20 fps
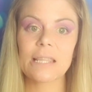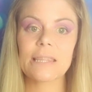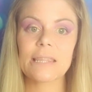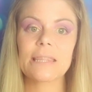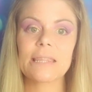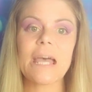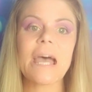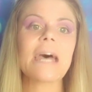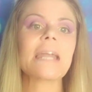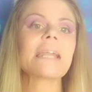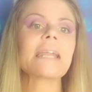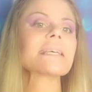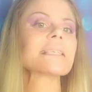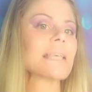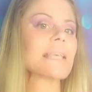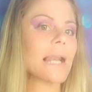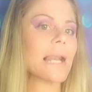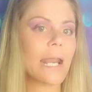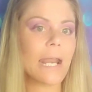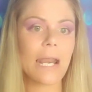that
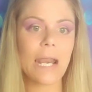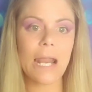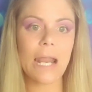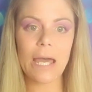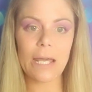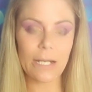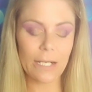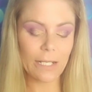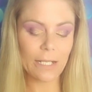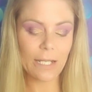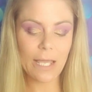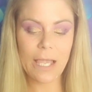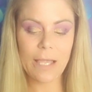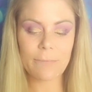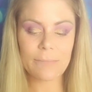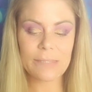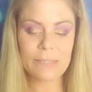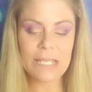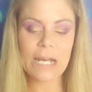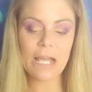is a lot of
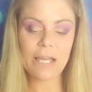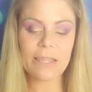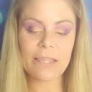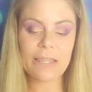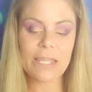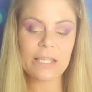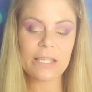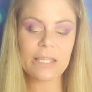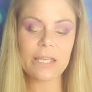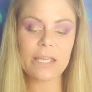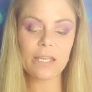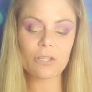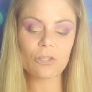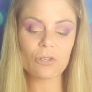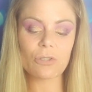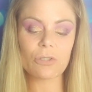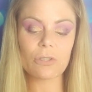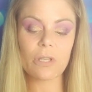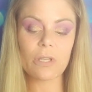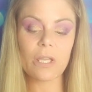claims, and I think
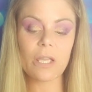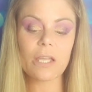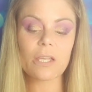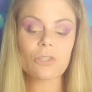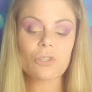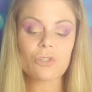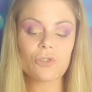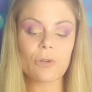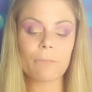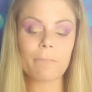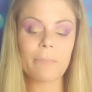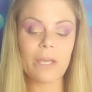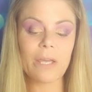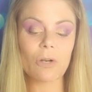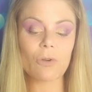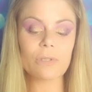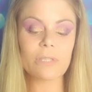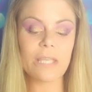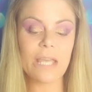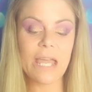the
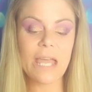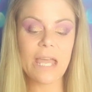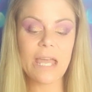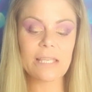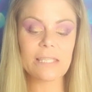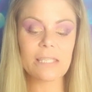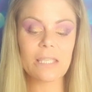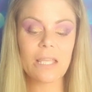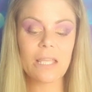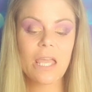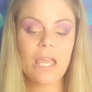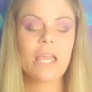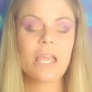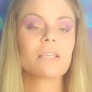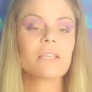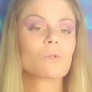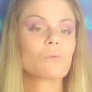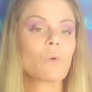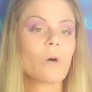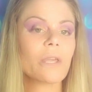instrumental test
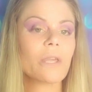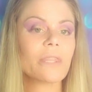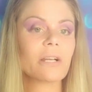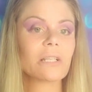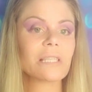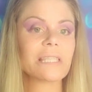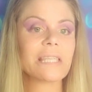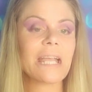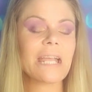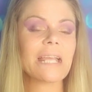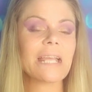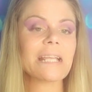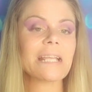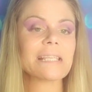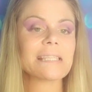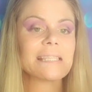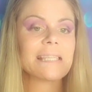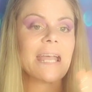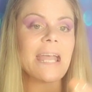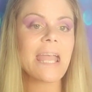is what they're saying
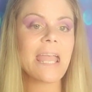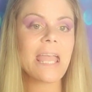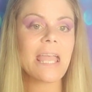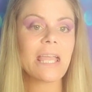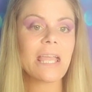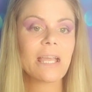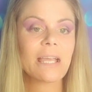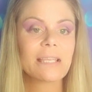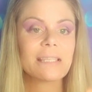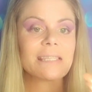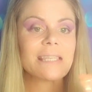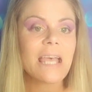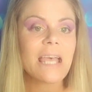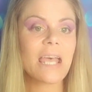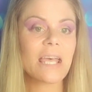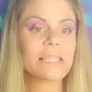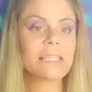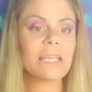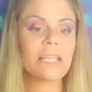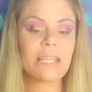is they
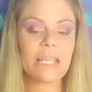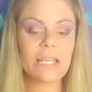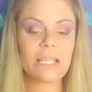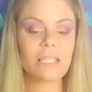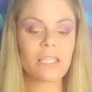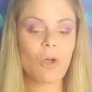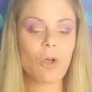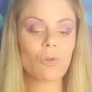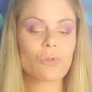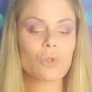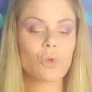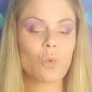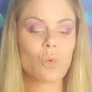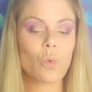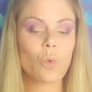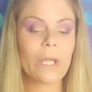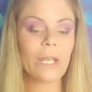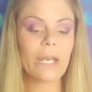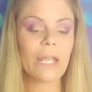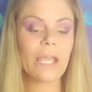tested this on
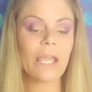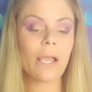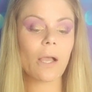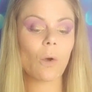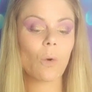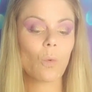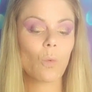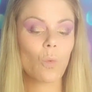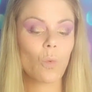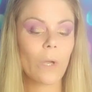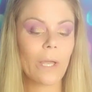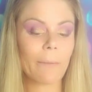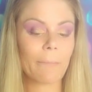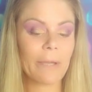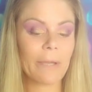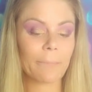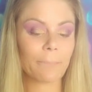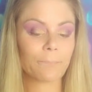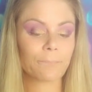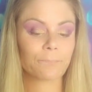20
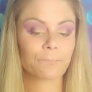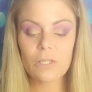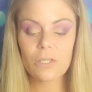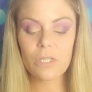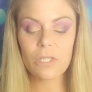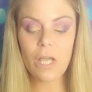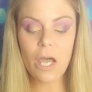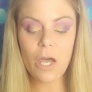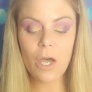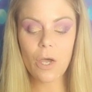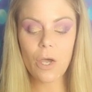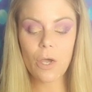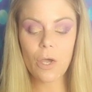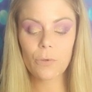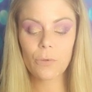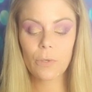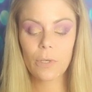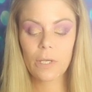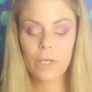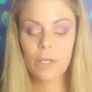women.
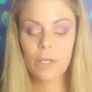So